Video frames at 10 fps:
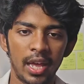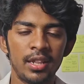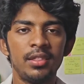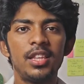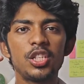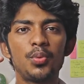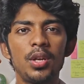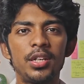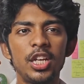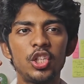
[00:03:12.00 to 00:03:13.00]
And this
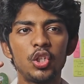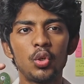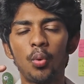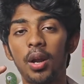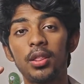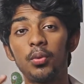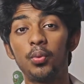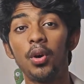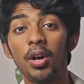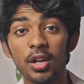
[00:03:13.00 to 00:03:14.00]
will teach you what are the
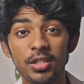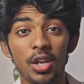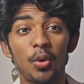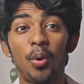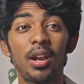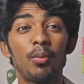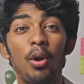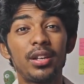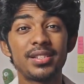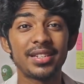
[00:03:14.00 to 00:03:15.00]
words, what
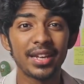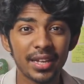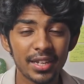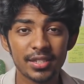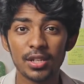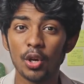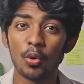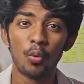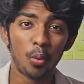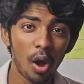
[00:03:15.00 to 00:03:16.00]
is,
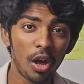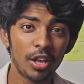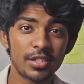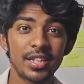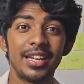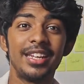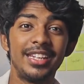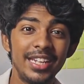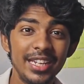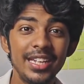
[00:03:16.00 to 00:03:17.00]
was,
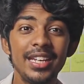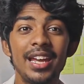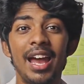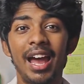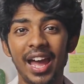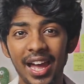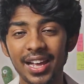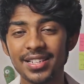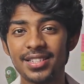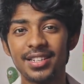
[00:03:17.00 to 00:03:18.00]
he,
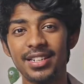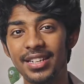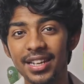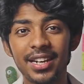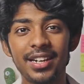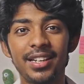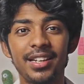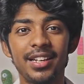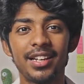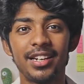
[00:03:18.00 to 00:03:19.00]
has,
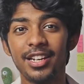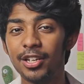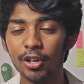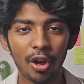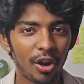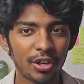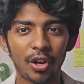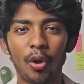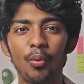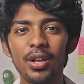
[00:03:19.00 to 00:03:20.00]
did
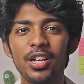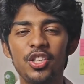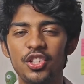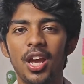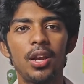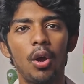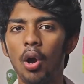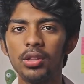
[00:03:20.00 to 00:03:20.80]
not, or will, shall.